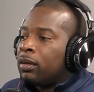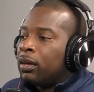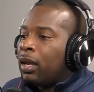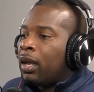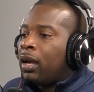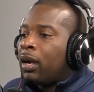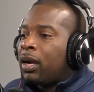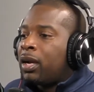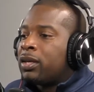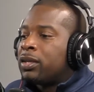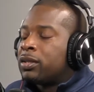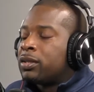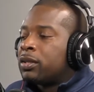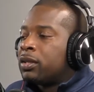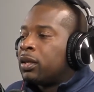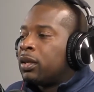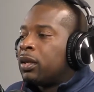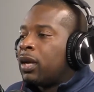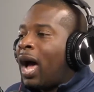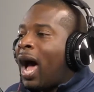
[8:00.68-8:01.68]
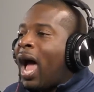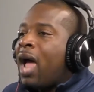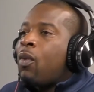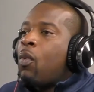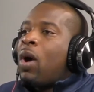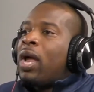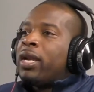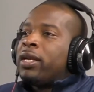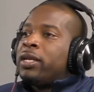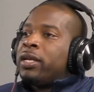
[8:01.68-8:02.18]
because I
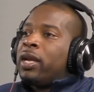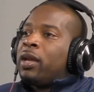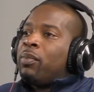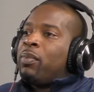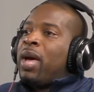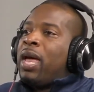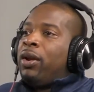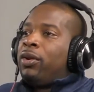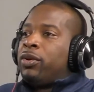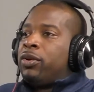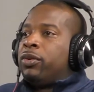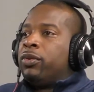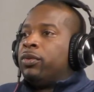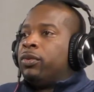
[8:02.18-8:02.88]
wanted to get better, dude.